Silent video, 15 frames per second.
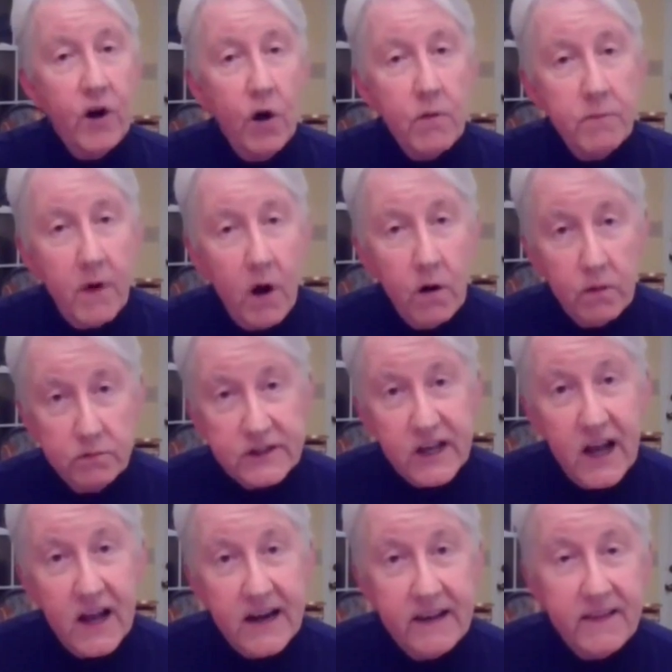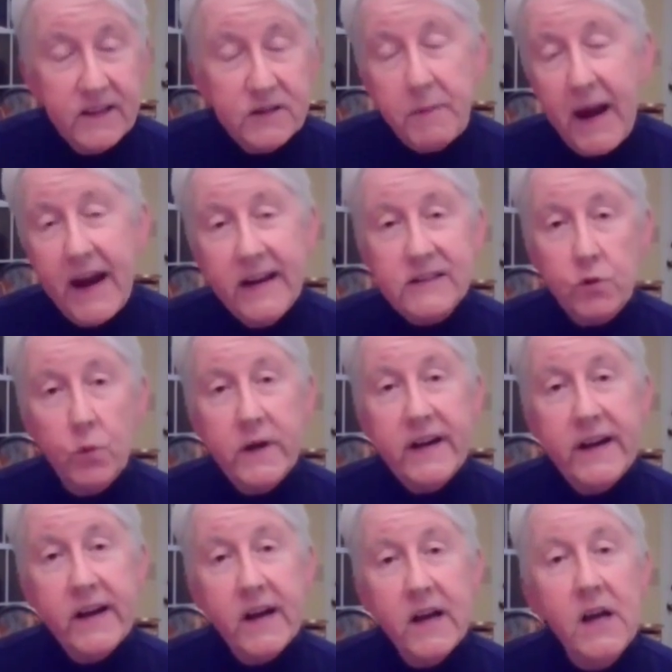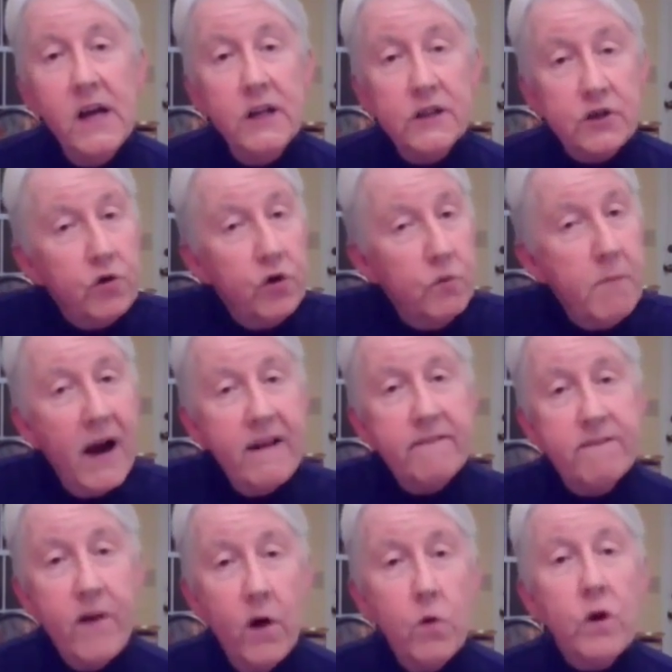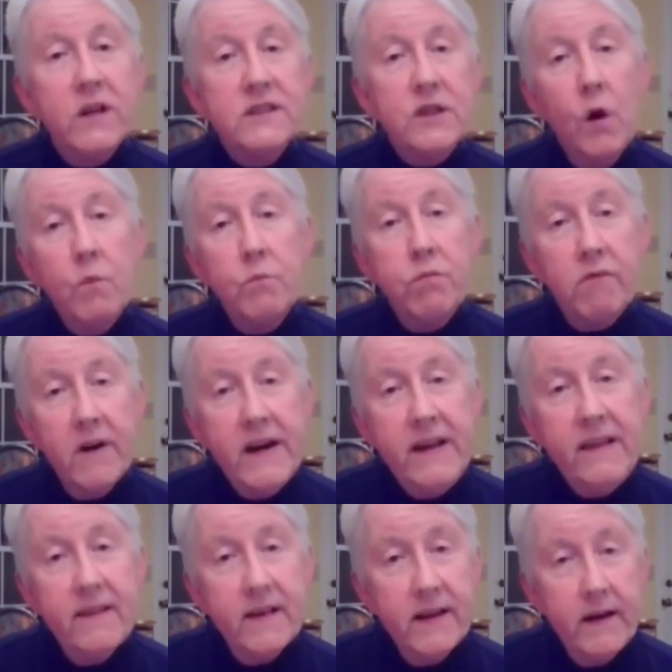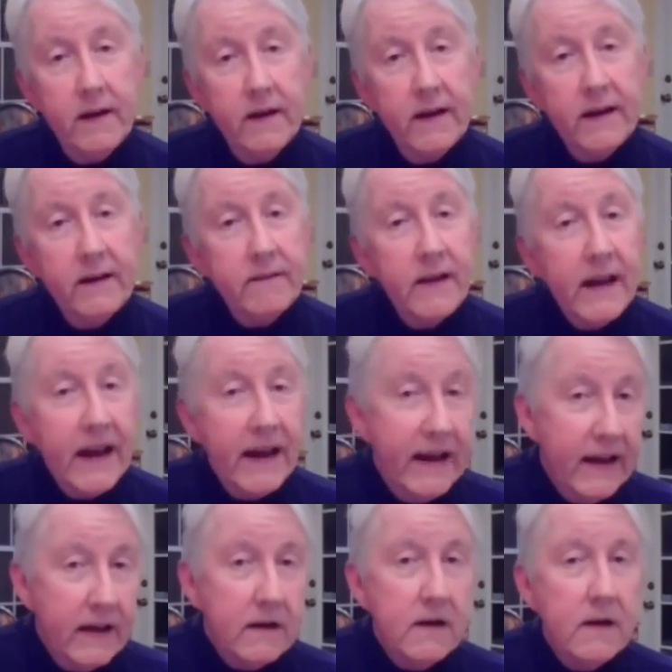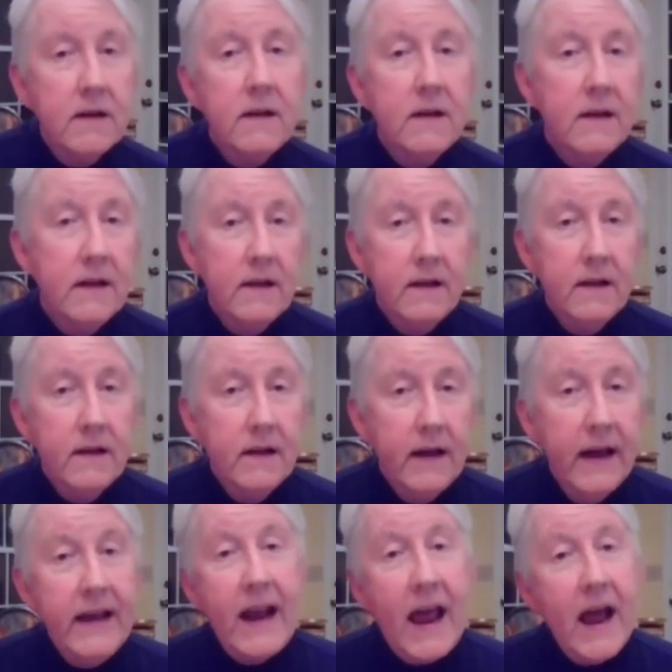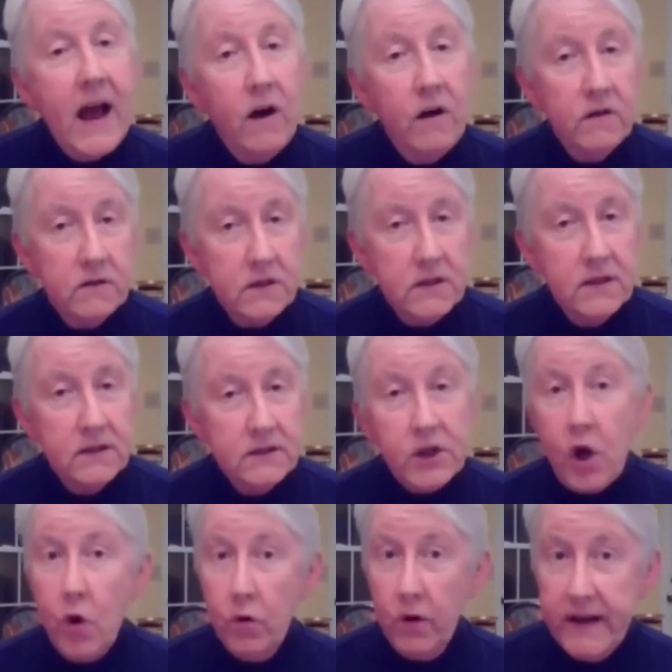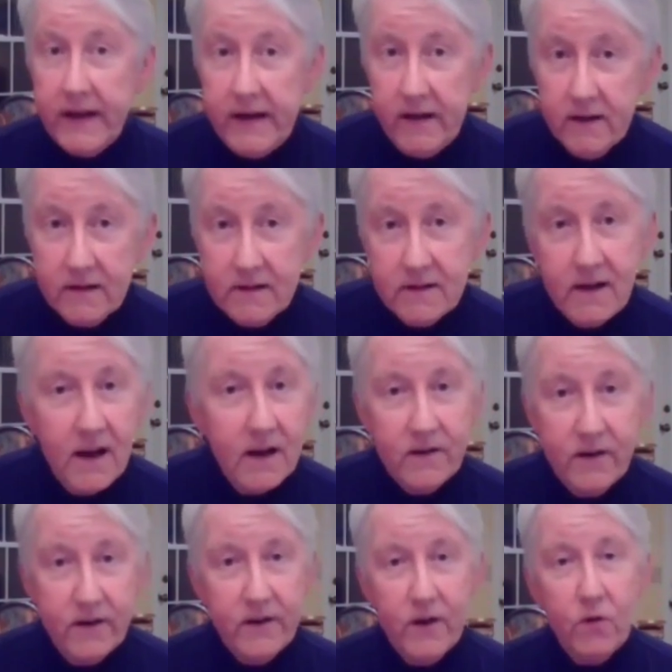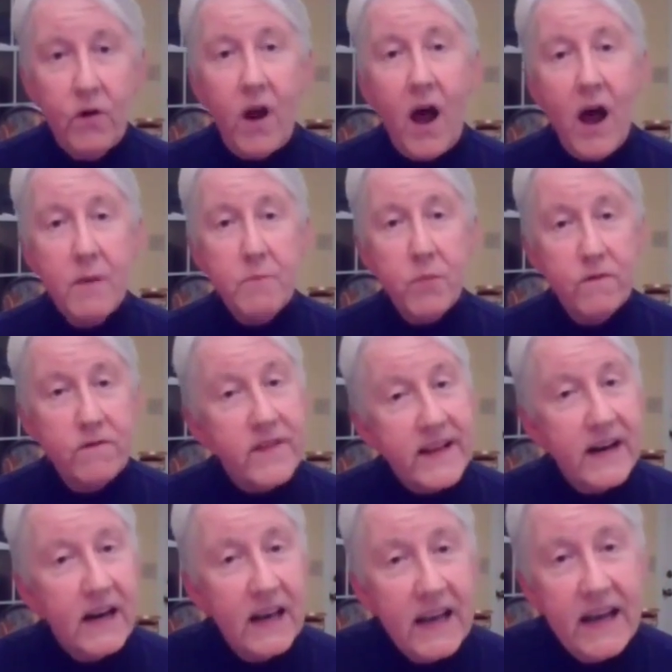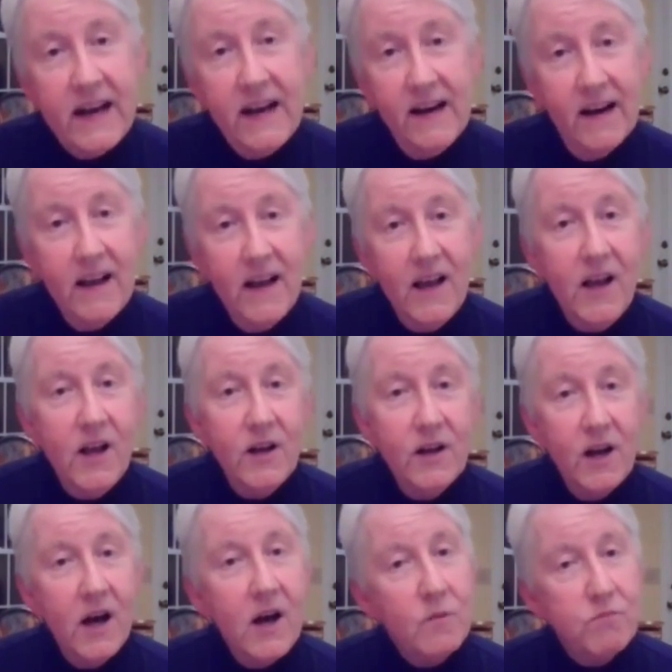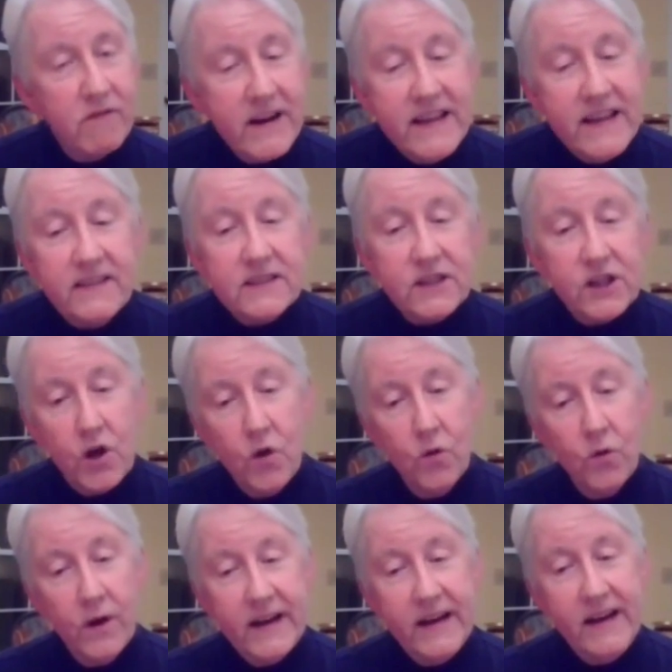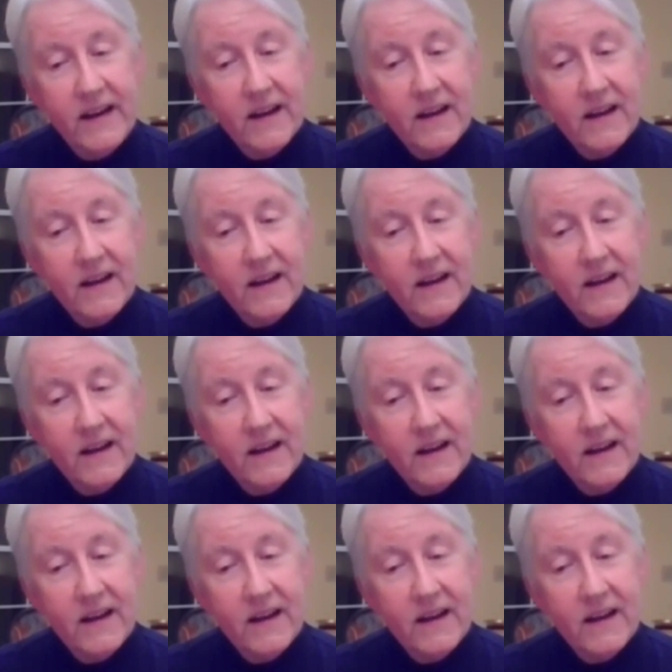our study this past week. So you might focus on breathing in and out slowly. Don't hyperventilate. Breathe slowly.